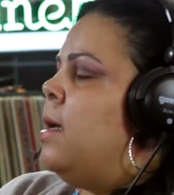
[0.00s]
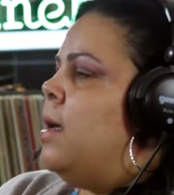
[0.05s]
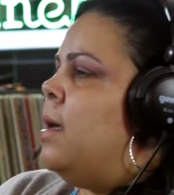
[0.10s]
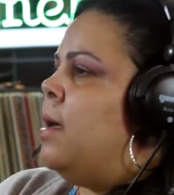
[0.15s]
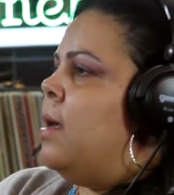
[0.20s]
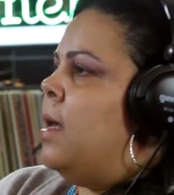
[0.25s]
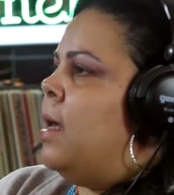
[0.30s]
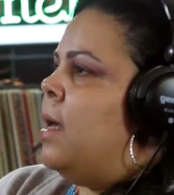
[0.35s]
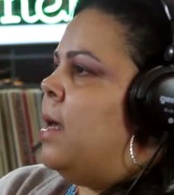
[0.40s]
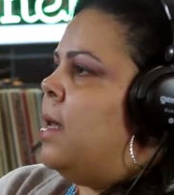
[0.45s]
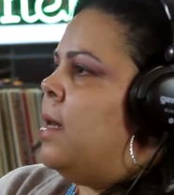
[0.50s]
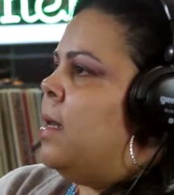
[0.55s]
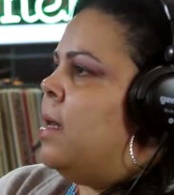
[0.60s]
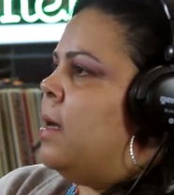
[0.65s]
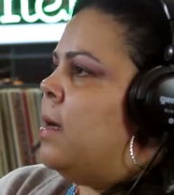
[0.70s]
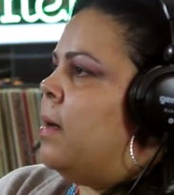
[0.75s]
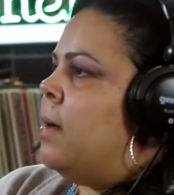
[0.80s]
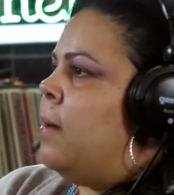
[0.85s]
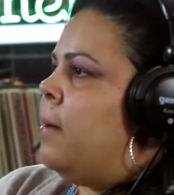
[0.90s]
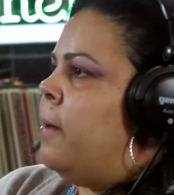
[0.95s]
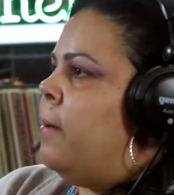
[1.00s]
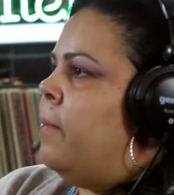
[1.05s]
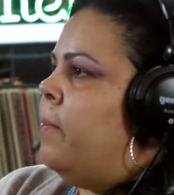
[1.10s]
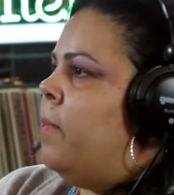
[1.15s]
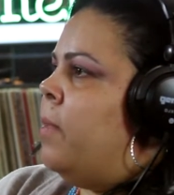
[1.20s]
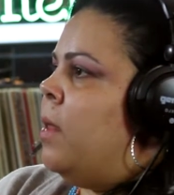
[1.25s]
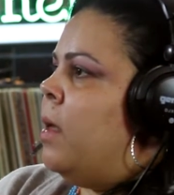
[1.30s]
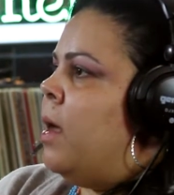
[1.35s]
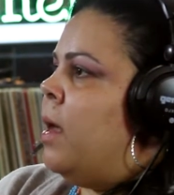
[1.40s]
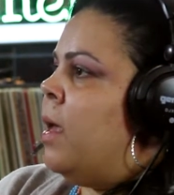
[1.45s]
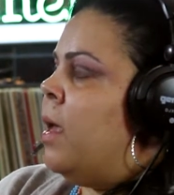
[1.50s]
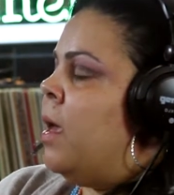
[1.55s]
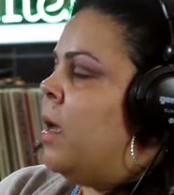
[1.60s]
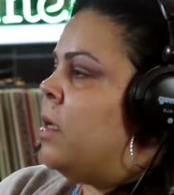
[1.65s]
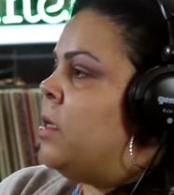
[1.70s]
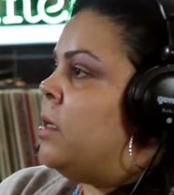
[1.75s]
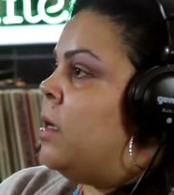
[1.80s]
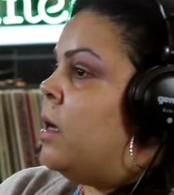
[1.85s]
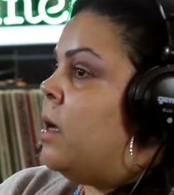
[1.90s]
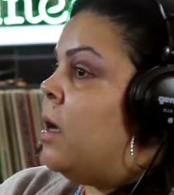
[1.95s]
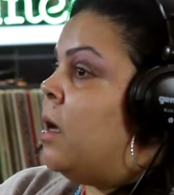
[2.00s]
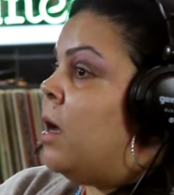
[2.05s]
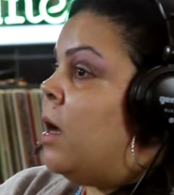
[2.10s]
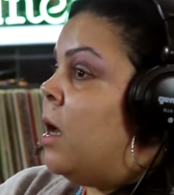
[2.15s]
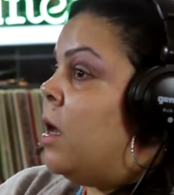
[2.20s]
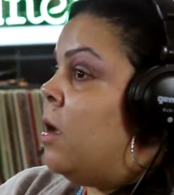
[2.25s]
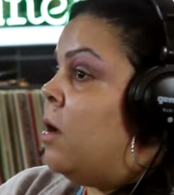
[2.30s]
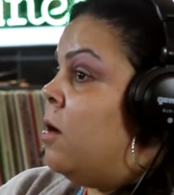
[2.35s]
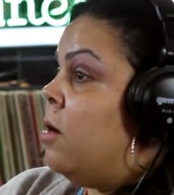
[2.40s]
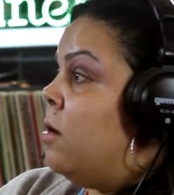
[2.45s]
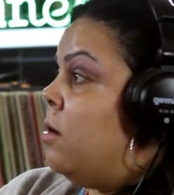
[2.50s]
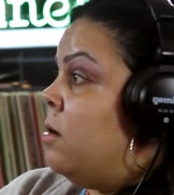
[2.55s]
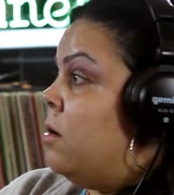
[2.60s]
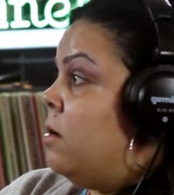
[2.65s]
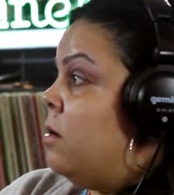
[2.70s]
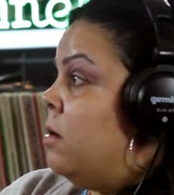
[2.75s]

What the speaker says: And I had to hire